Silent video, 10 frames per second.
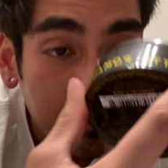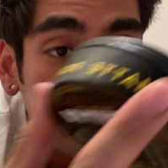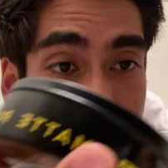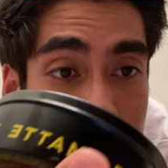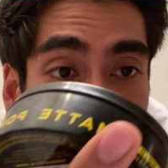
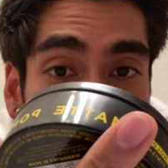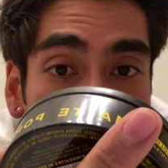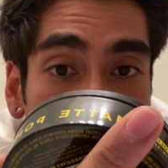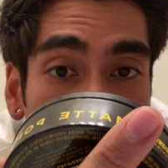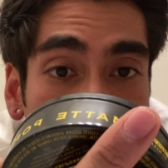like a
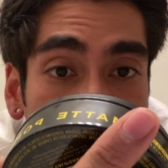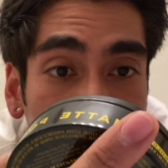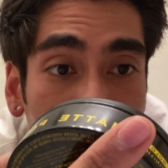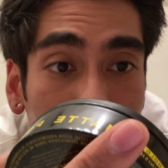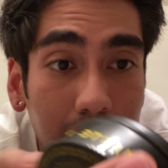clean type of
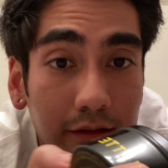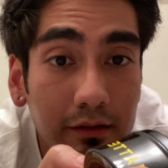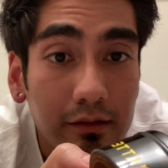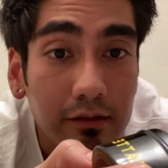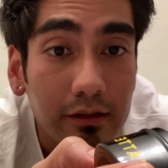mint,
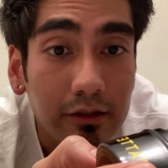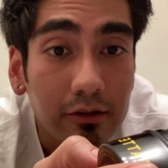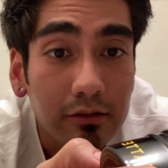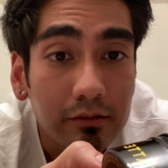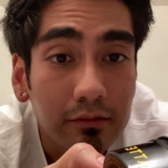you
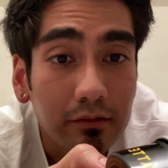know,